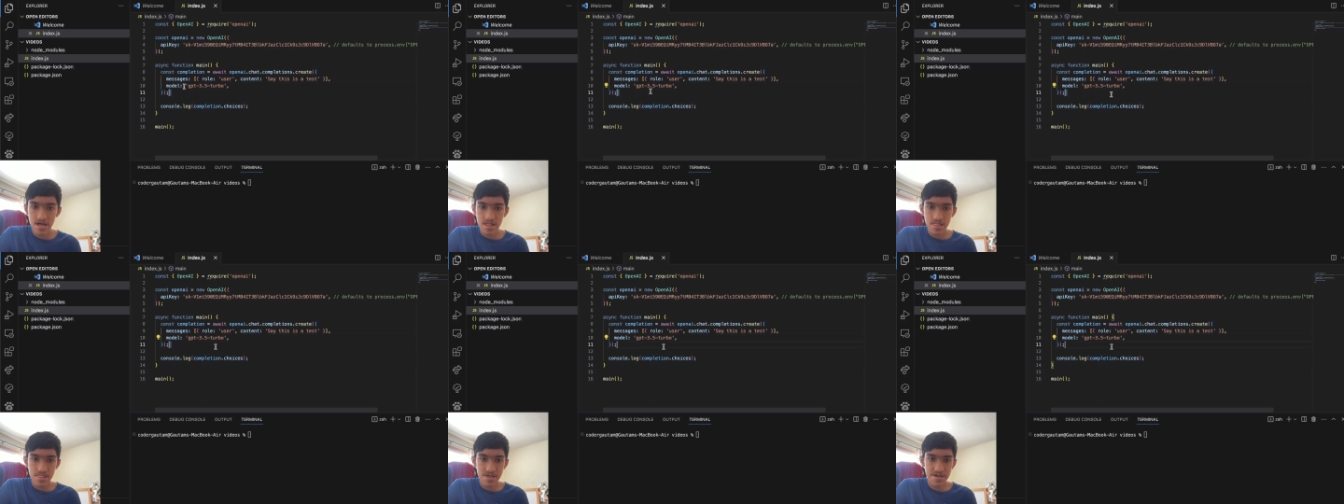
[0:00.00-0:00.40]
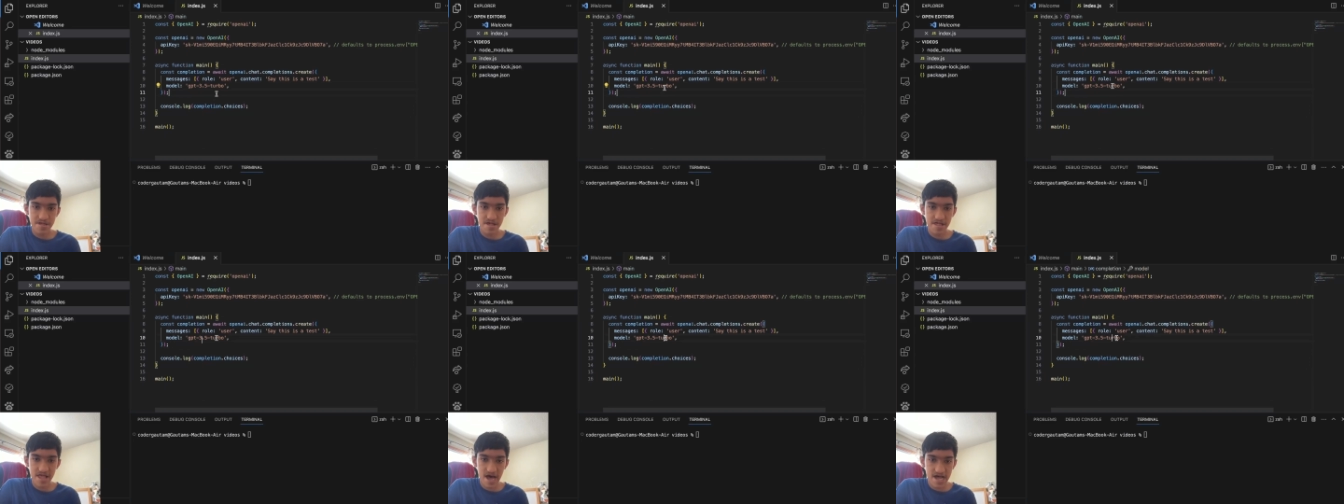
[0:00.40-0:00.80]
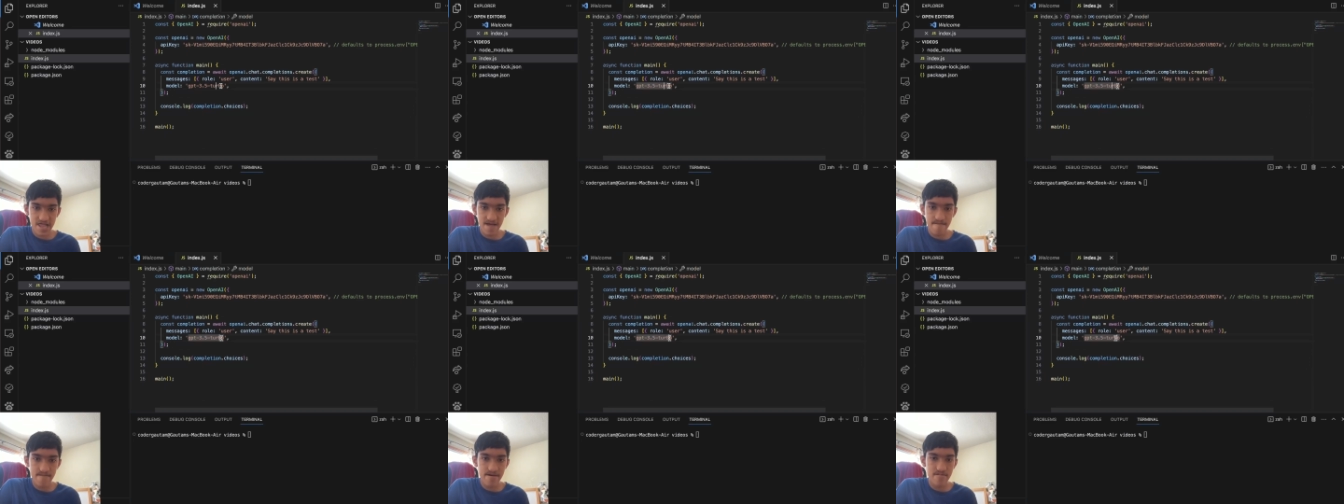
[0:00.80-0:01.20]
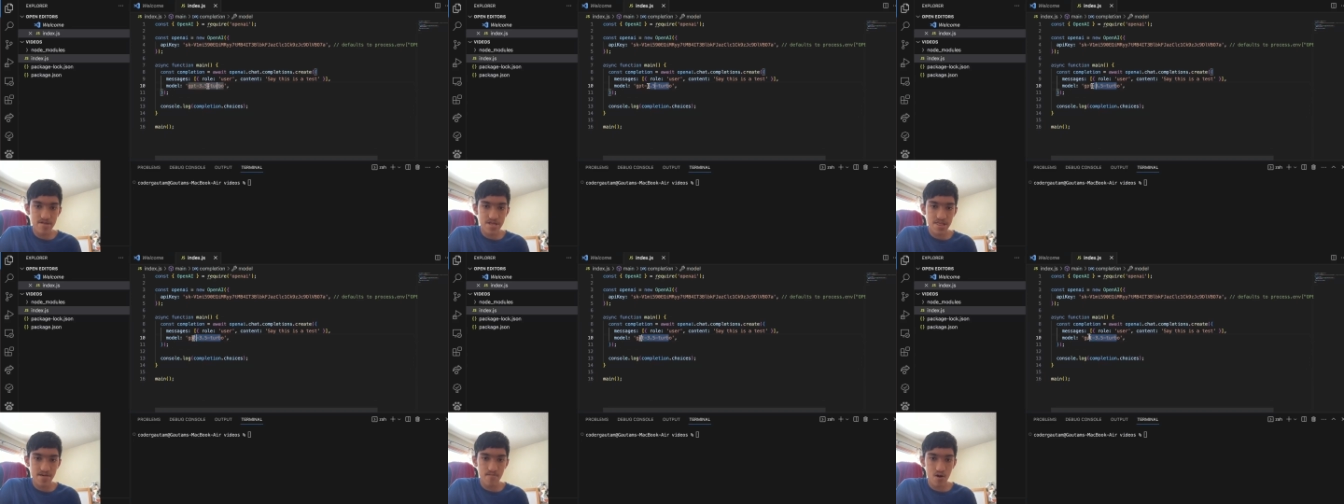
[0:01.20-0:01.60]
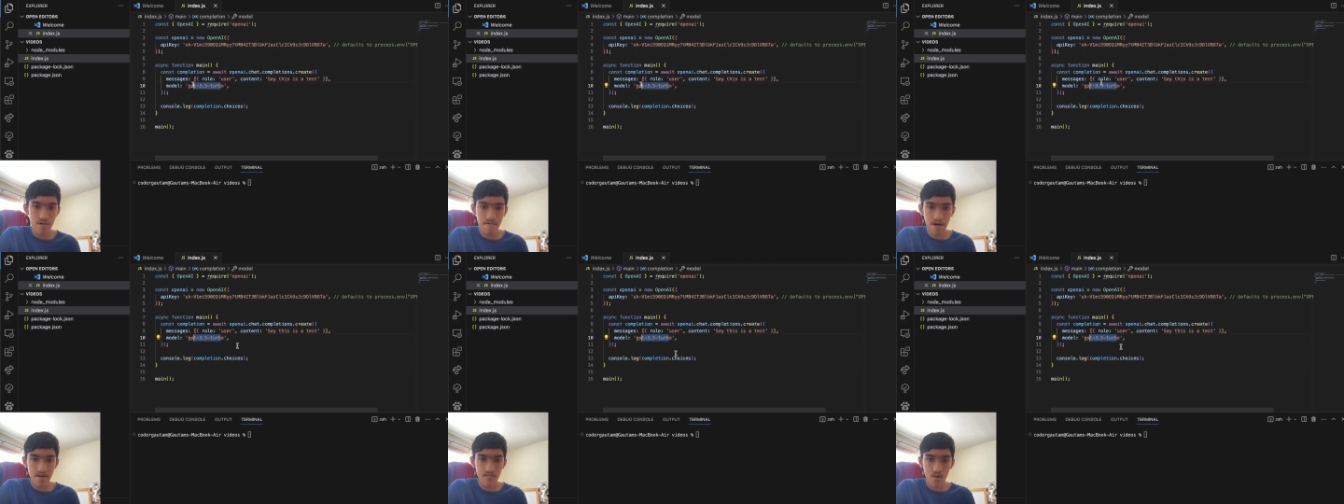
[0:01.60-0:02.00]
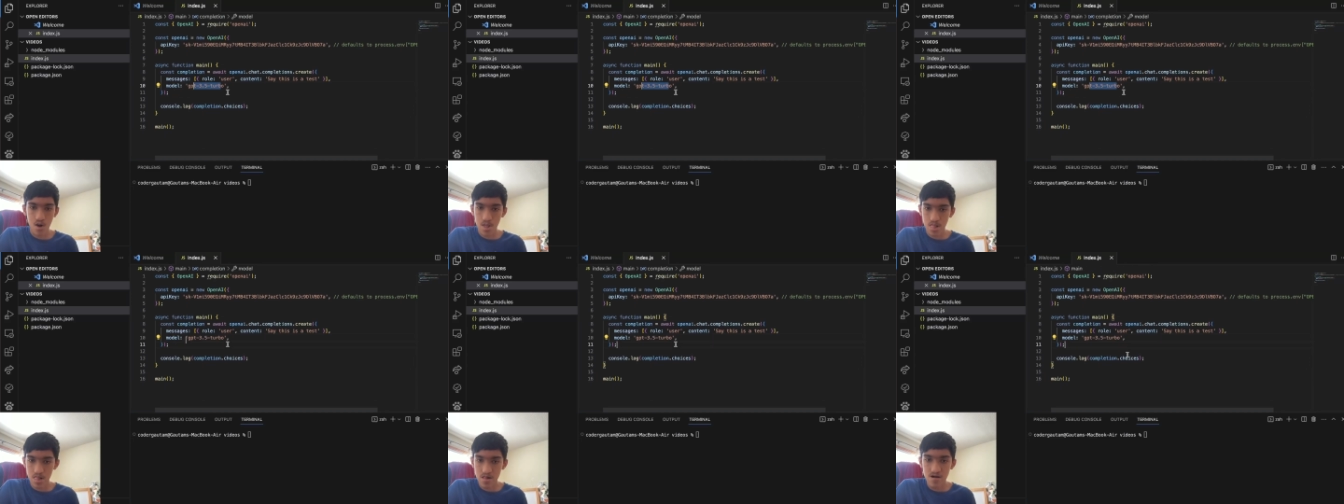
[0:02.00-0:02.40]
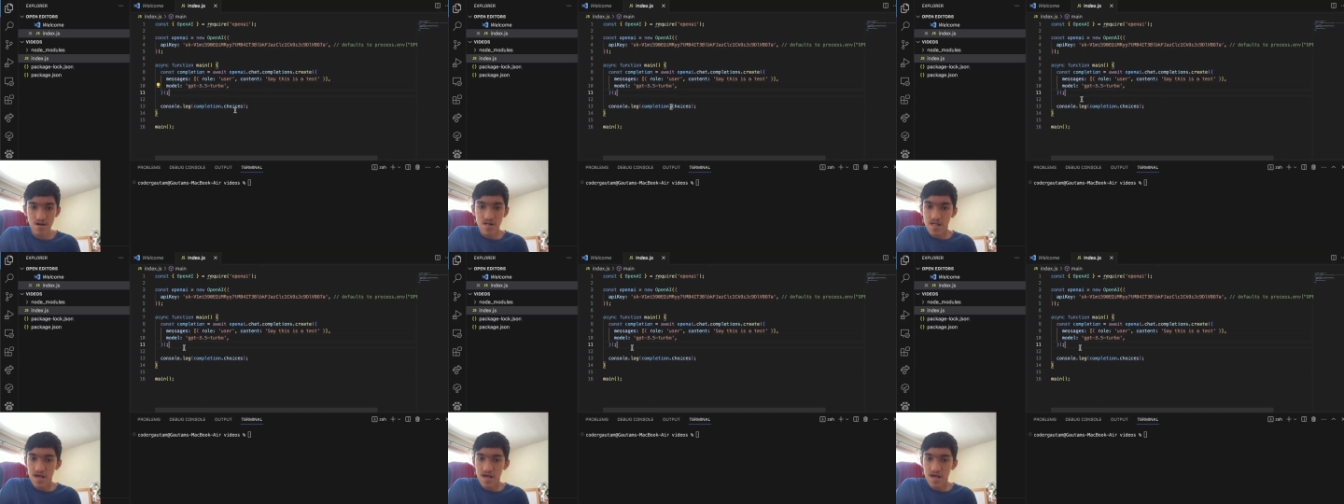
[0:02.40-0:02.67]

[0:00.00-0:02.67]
this exact same GPT 3.5 model,